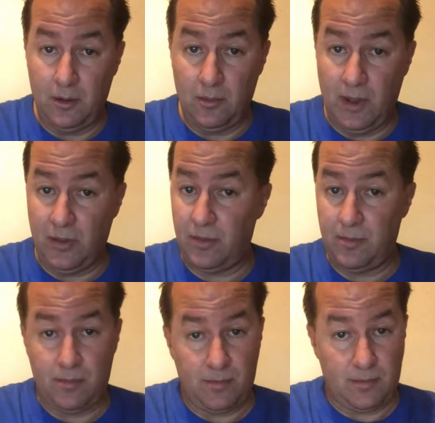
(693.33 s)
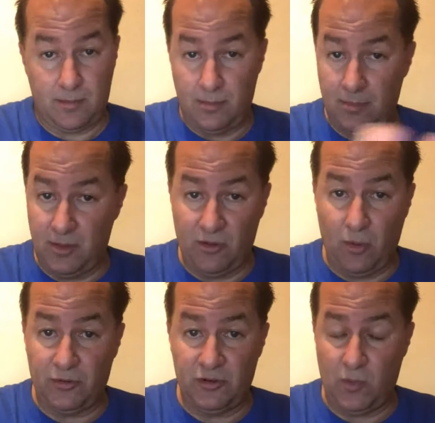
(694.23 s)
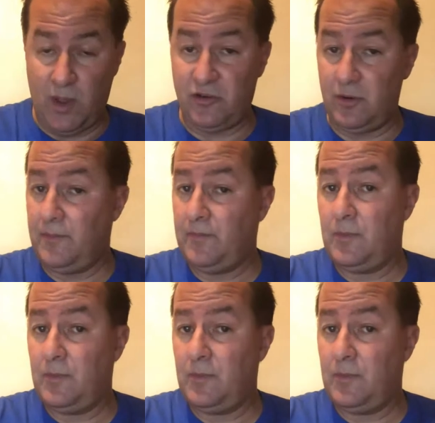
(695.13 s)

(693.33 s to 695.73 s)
with this whole situation,